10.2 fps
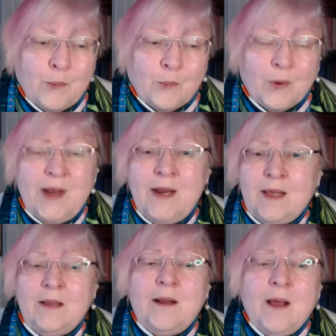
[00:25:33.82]
We
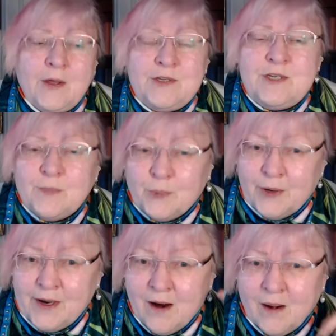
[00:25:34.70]
need to
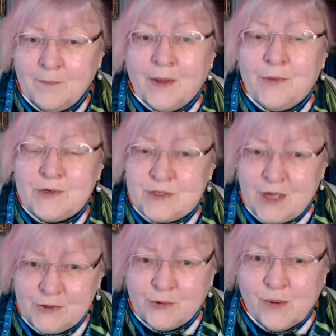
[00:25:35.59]
bring our mothers
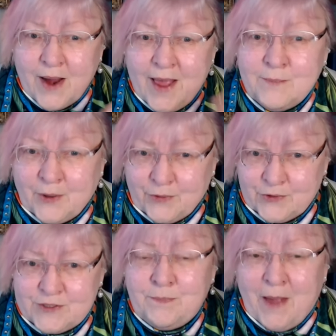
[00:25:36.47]
and
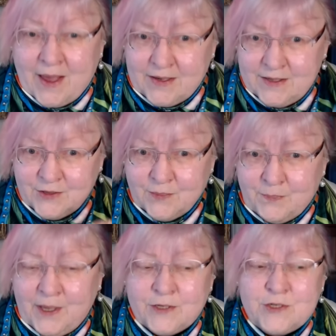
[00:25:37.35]
grandmothers back into the
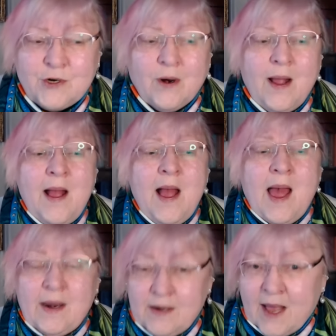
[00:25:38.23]
picture
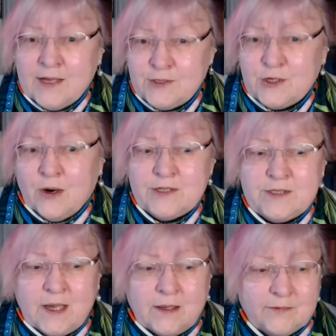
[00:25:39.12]
and ask
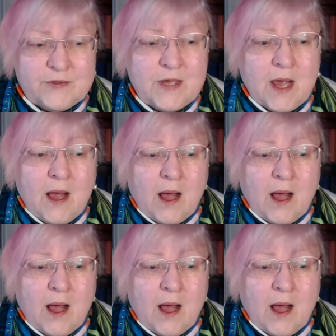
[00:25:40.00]
ourselves,